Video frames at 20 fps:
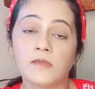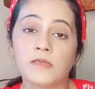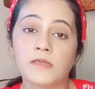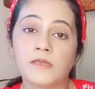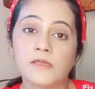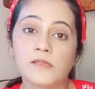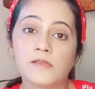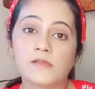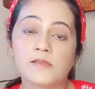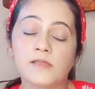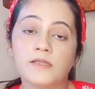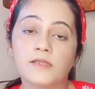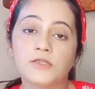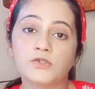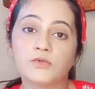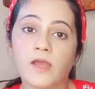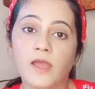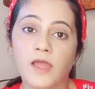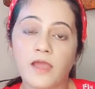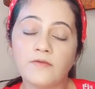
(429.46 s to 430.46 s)
is
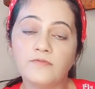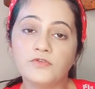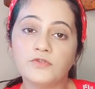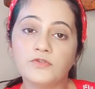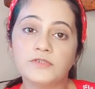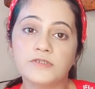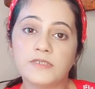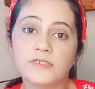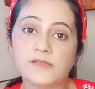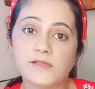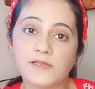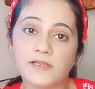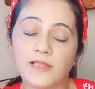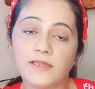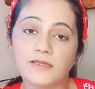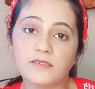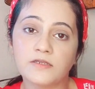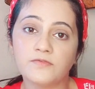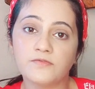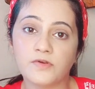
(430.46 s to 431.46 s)
that you have to
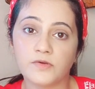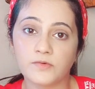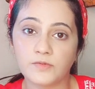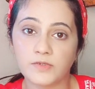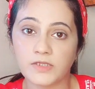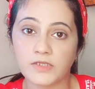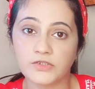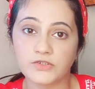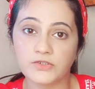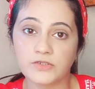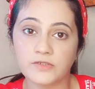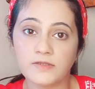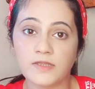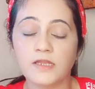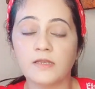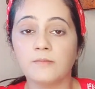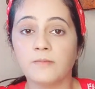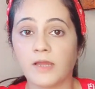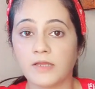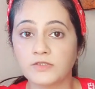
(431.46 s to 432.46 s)
select a foundation
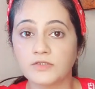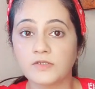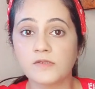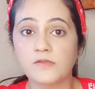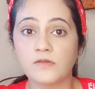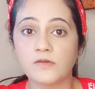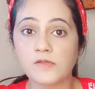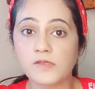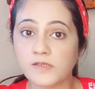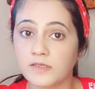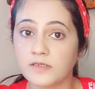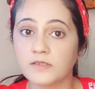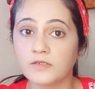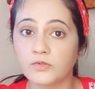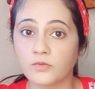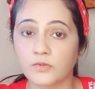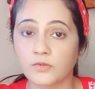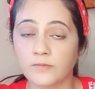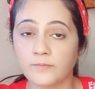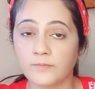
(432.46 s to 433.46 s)
that matches your
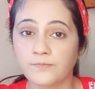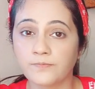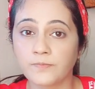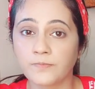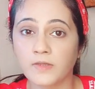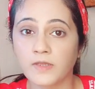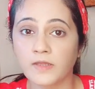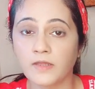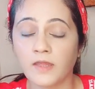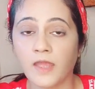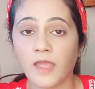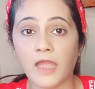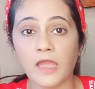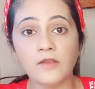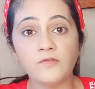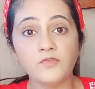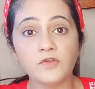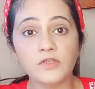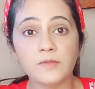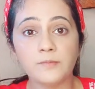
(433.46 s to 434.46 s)
skin tone.
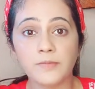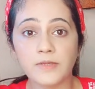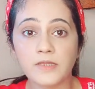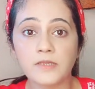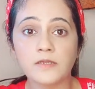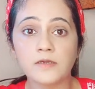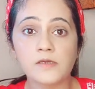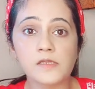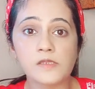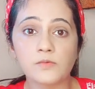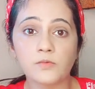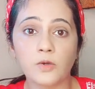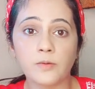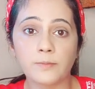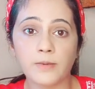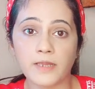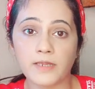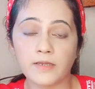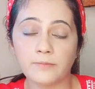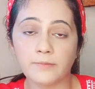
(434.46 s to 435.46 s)
And for the beginners who are
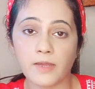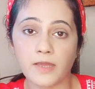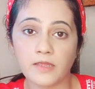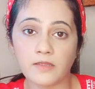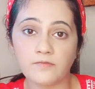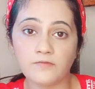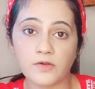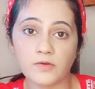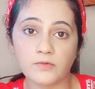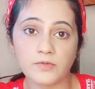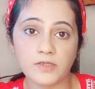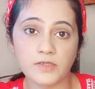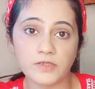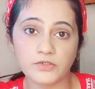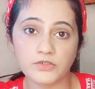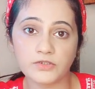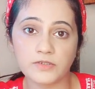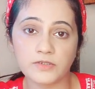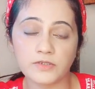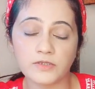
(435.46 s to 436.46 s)
buying
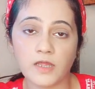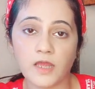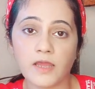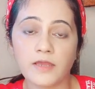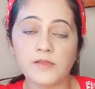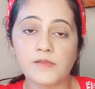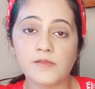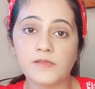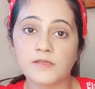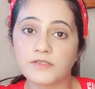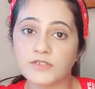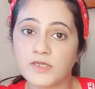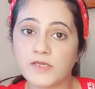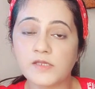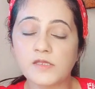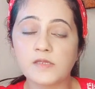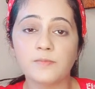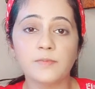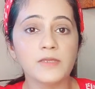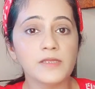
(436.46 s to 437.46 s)
foundation, I
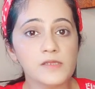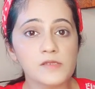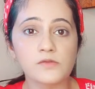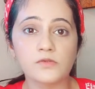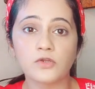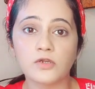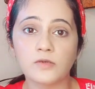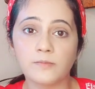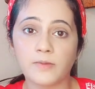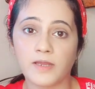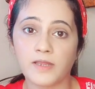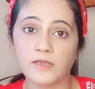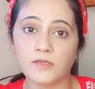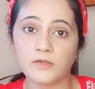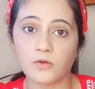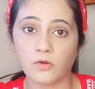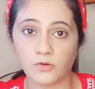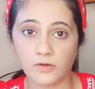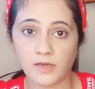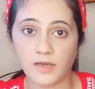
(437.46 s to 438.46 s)
suggest please do not buy
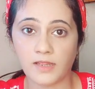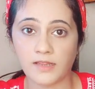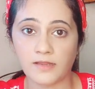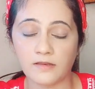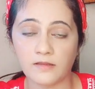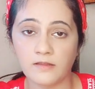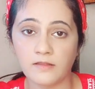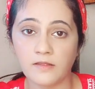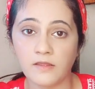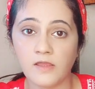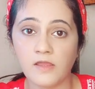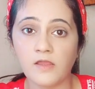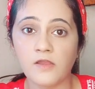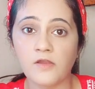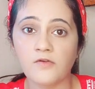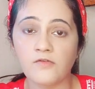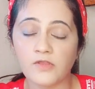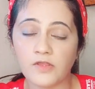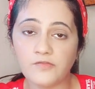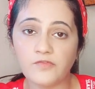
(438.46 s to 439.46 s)
it online.
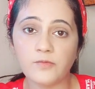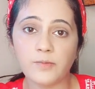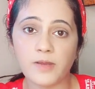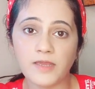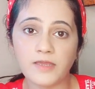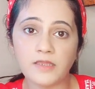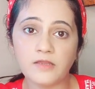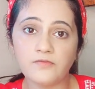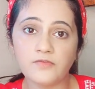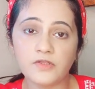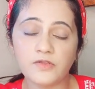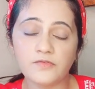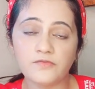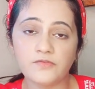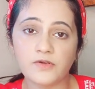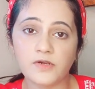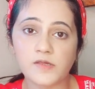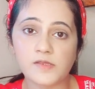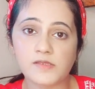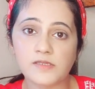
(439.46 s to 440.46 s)
If you're buying it for the
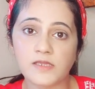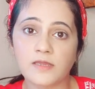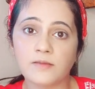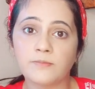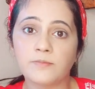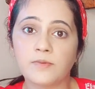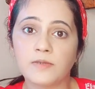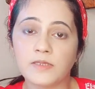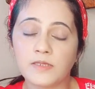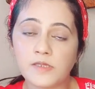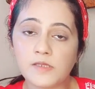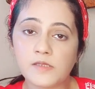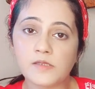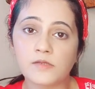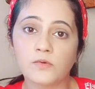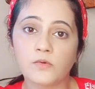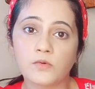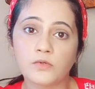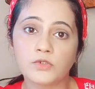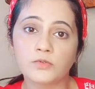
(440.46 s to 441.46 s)
first time, please
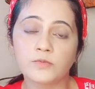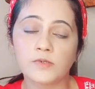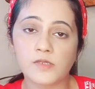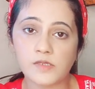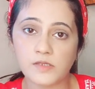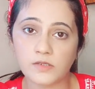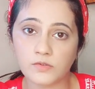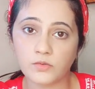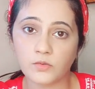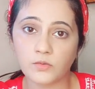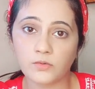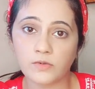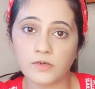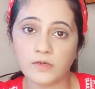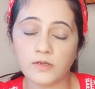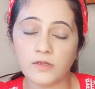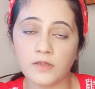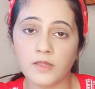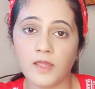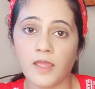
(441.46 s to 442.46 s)
go to a store
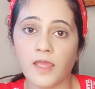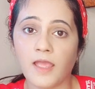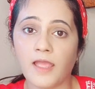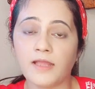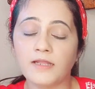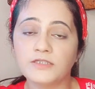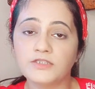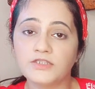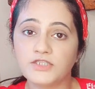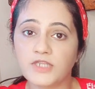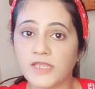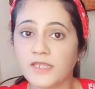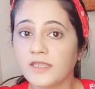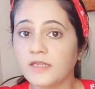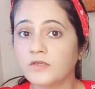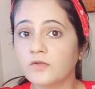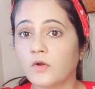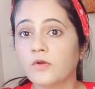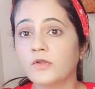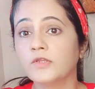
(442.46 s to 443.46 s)
and
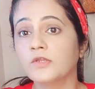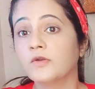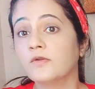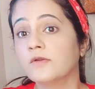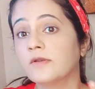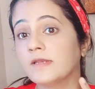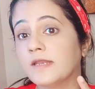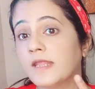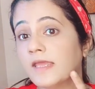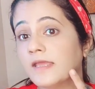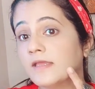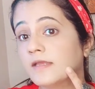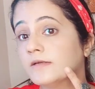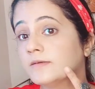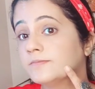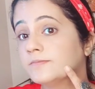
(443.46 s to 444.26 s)
check it on your neck